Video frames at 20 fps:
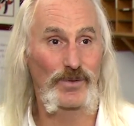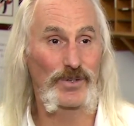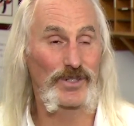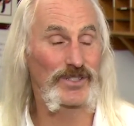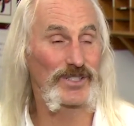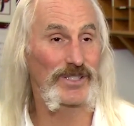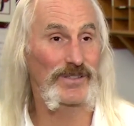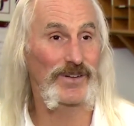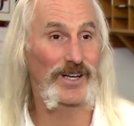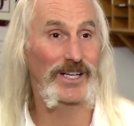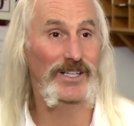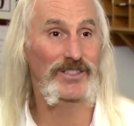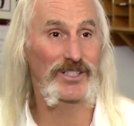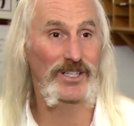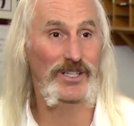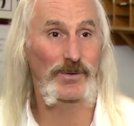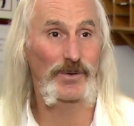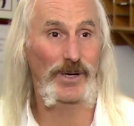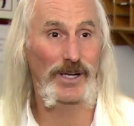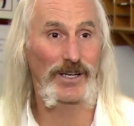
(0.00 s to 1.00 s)
to see if I could
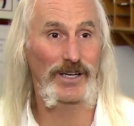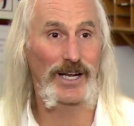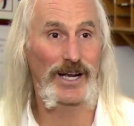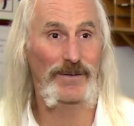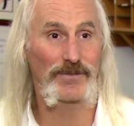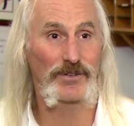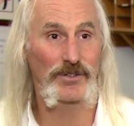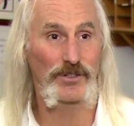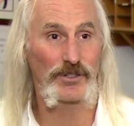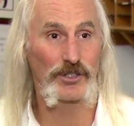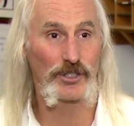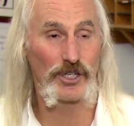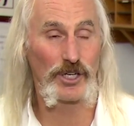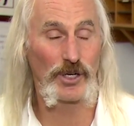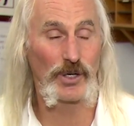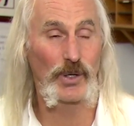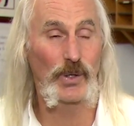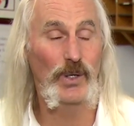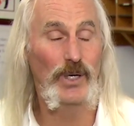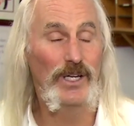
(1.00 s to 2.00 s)
stick around after the
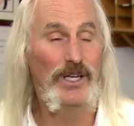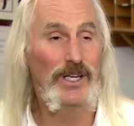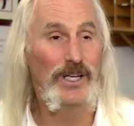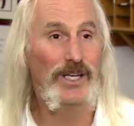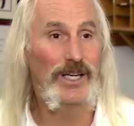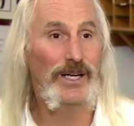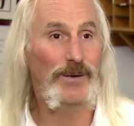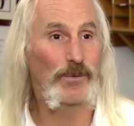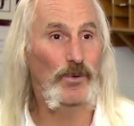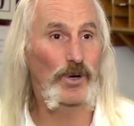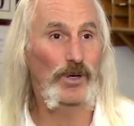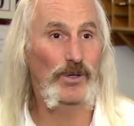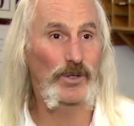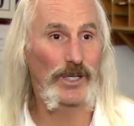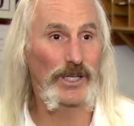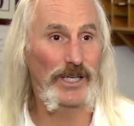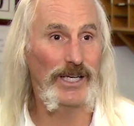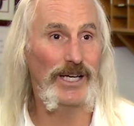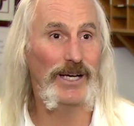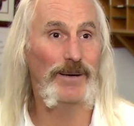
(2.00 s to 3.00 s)
show and work on
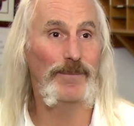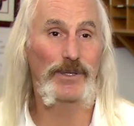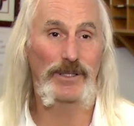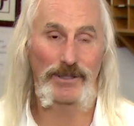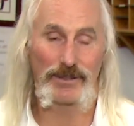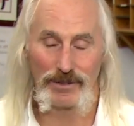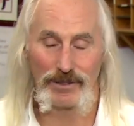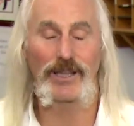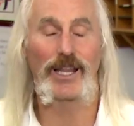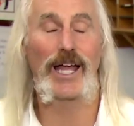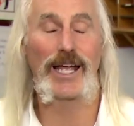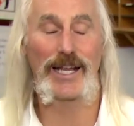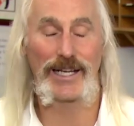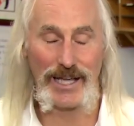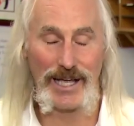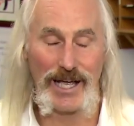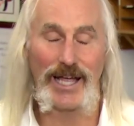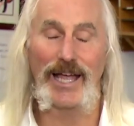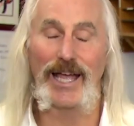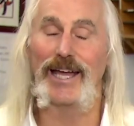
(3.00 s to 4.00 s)
him, and like
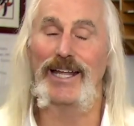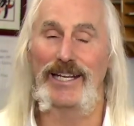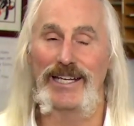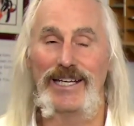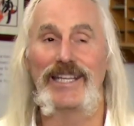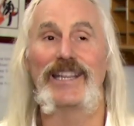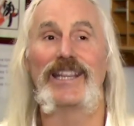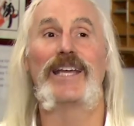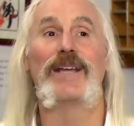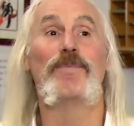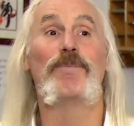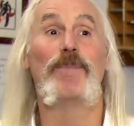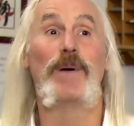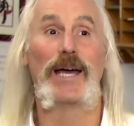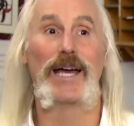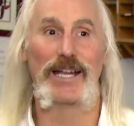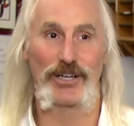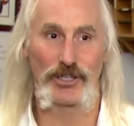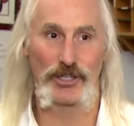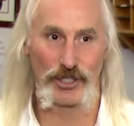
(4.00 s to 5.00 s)
I had anything
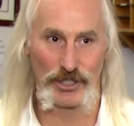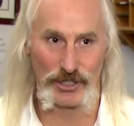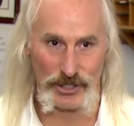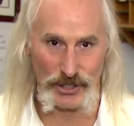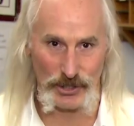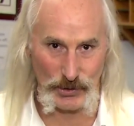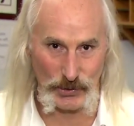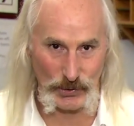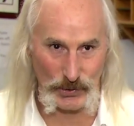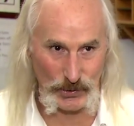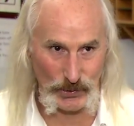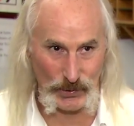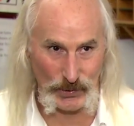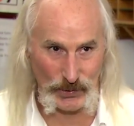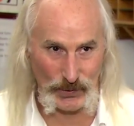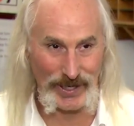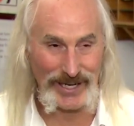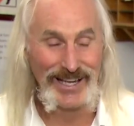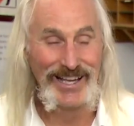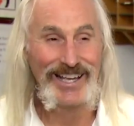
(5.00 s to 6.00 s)
better to do.